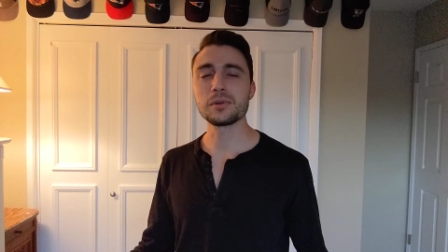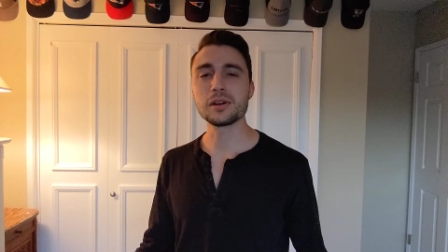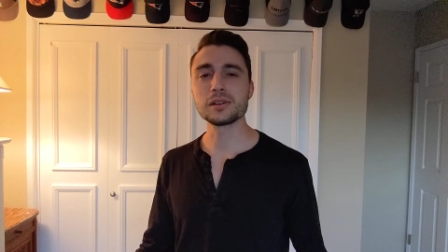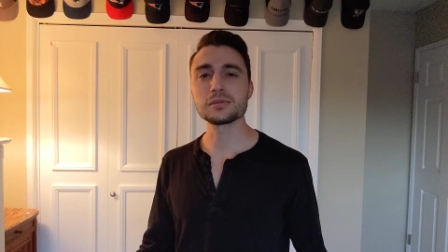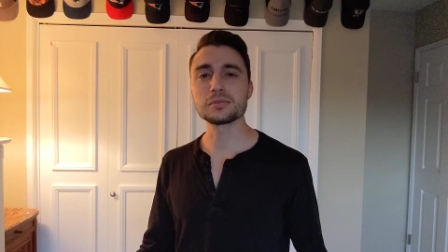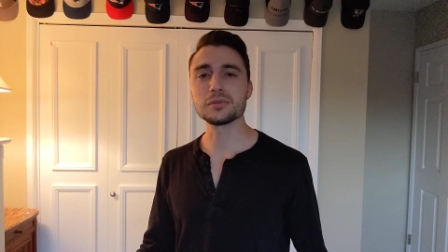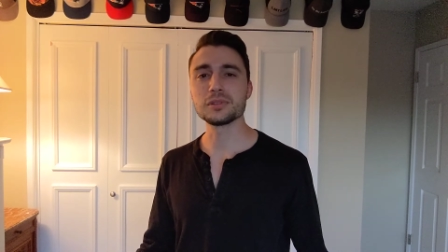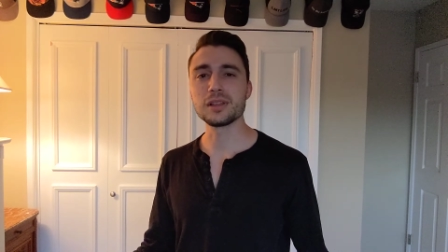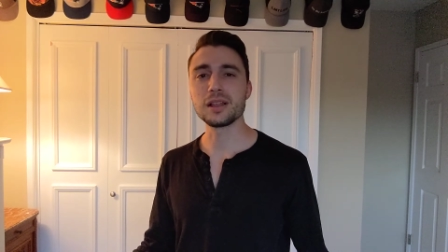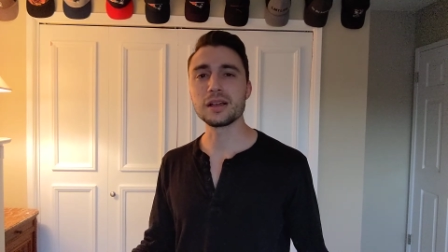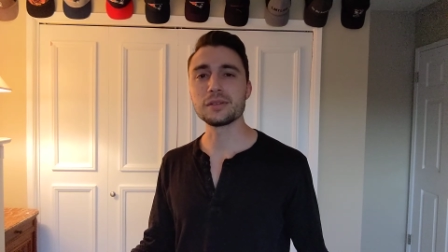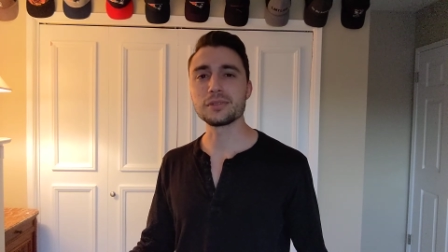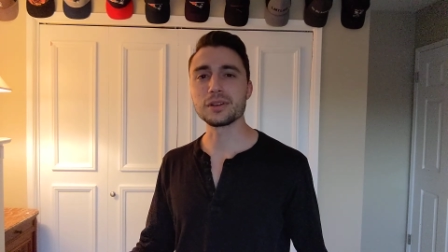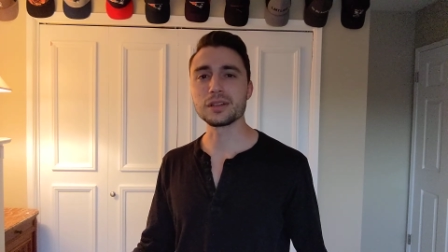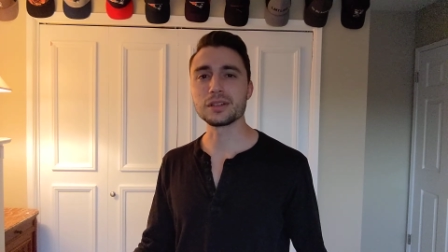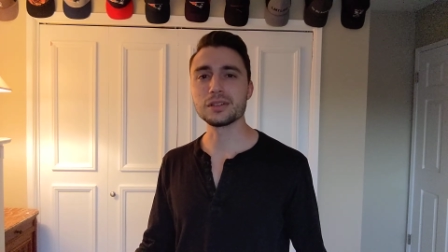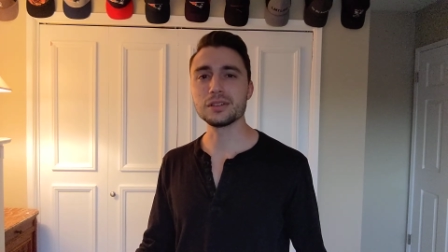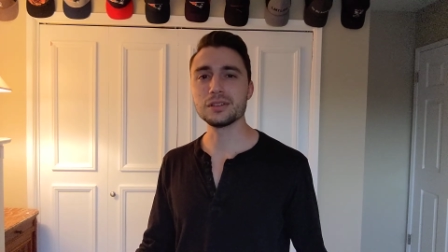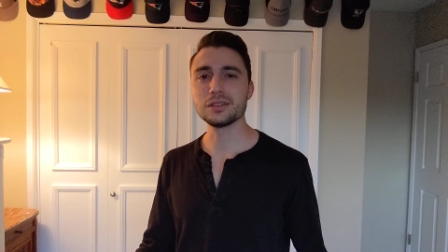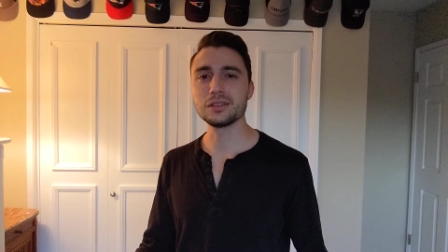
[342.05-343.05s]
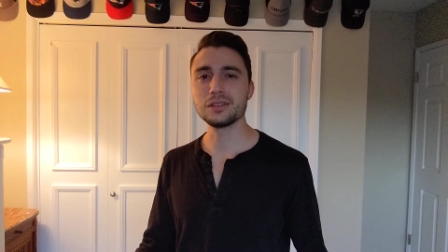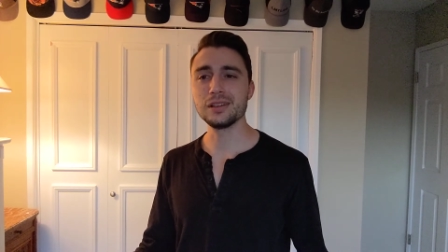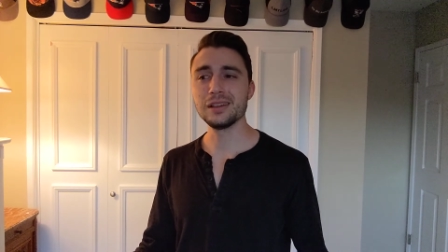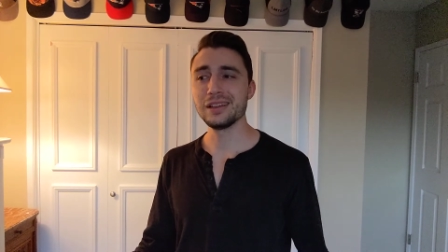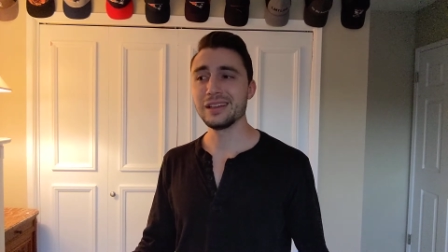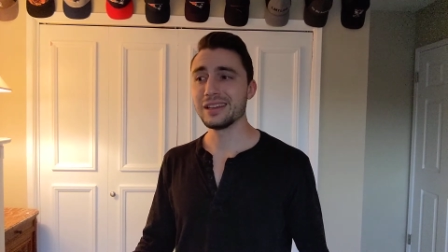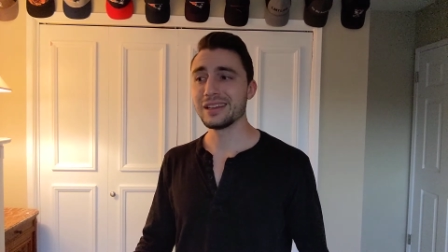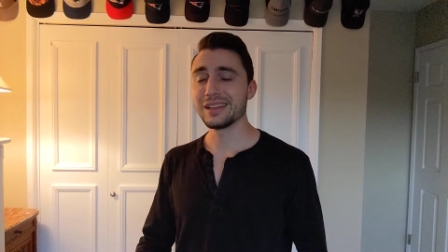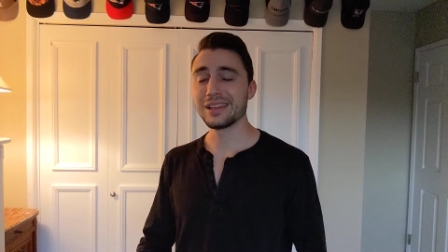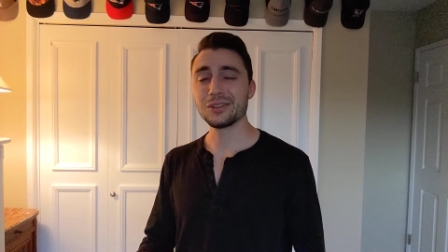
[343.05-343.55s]
possible life I could,
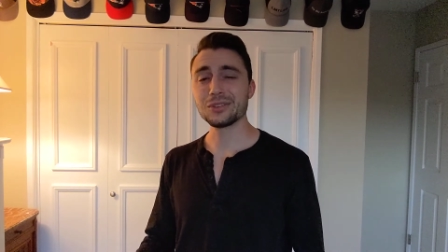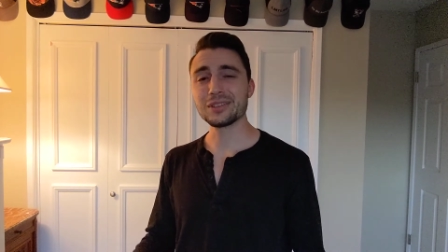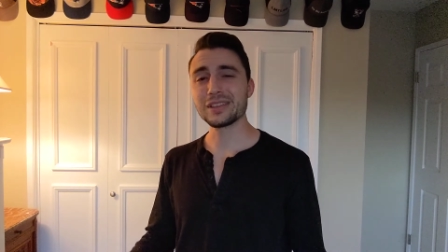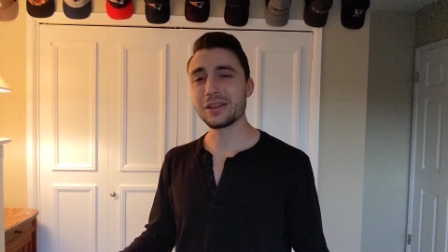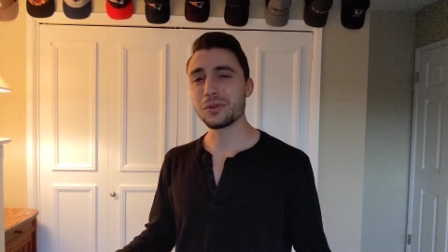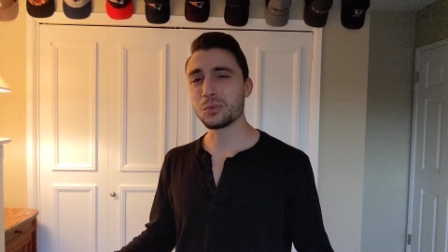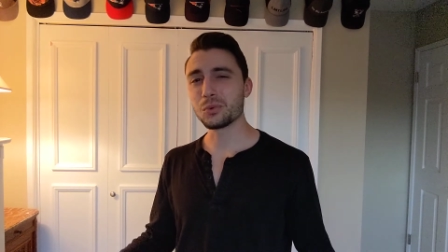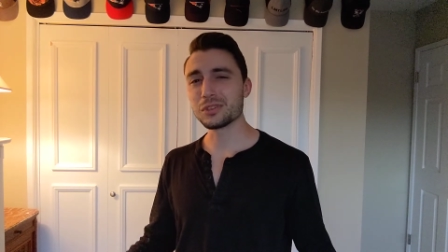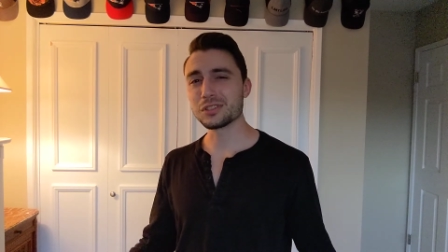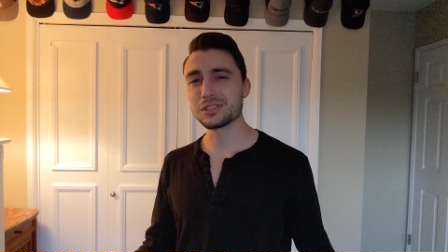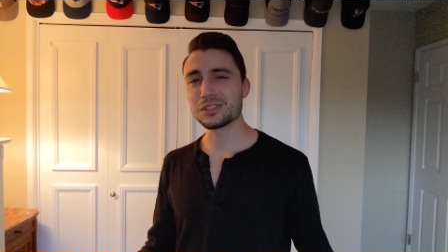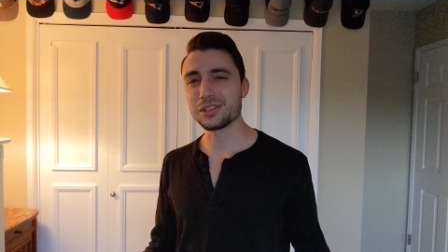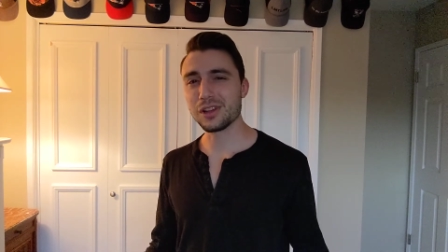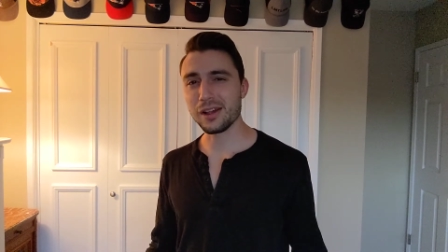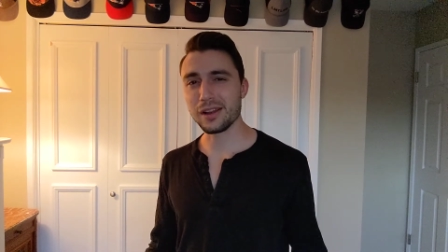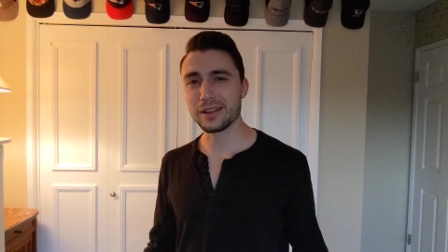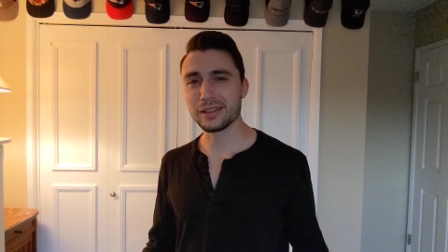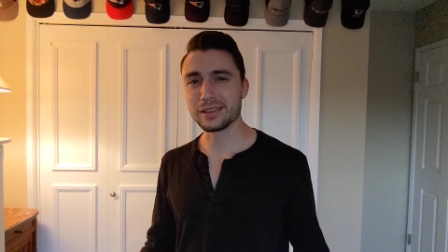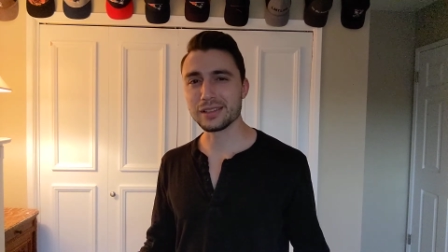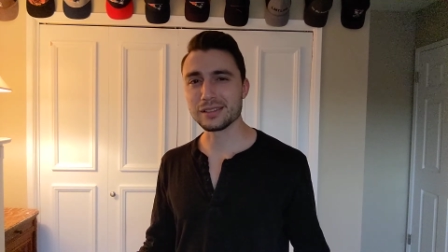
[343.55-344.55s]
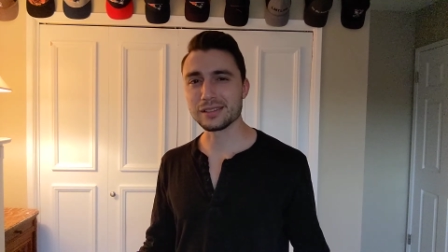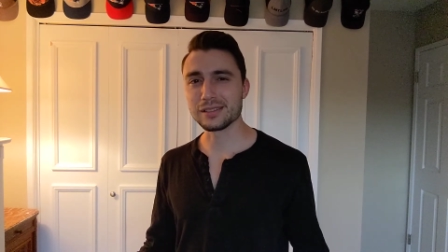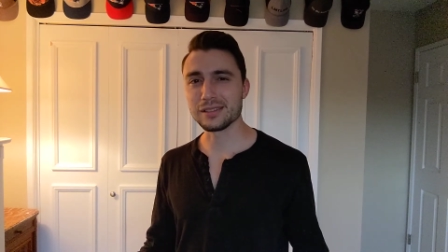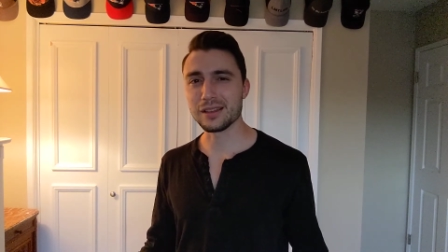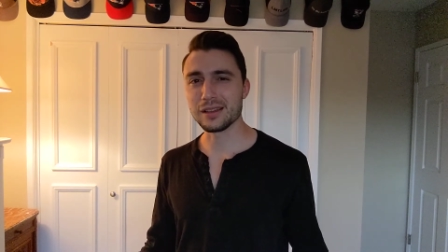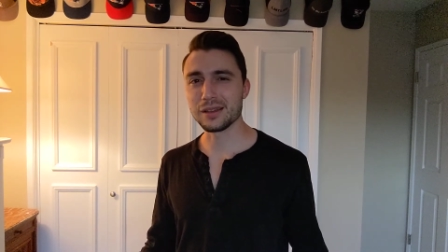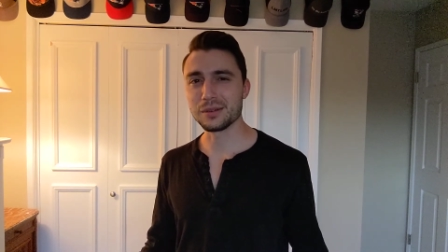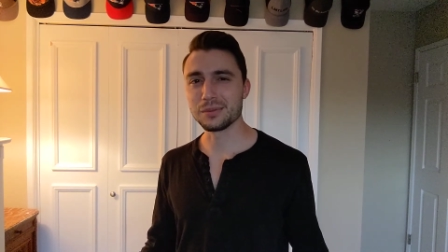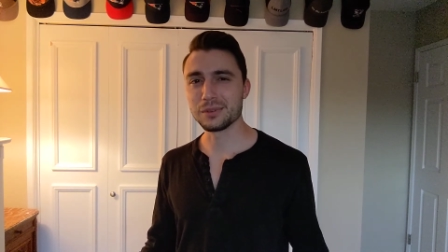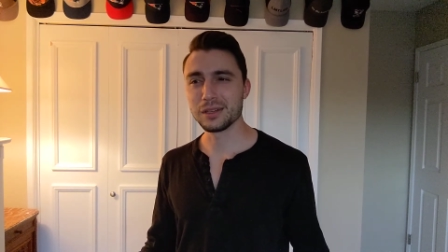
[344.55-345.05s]
and I only get one shot at this
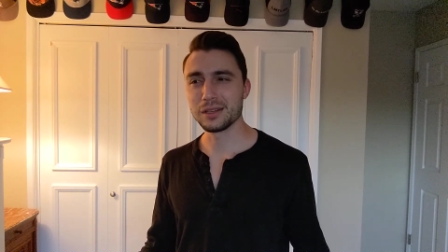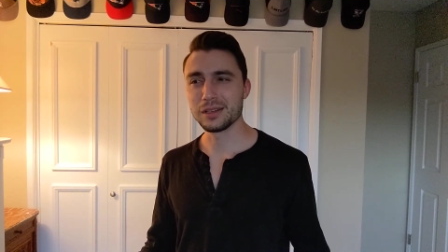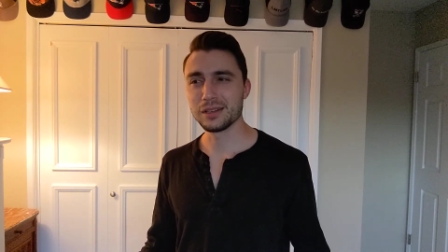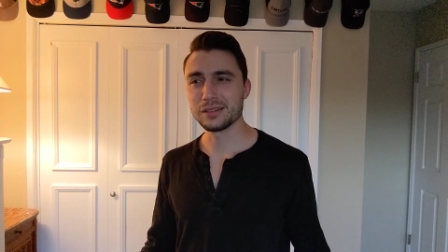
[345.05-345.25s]
life.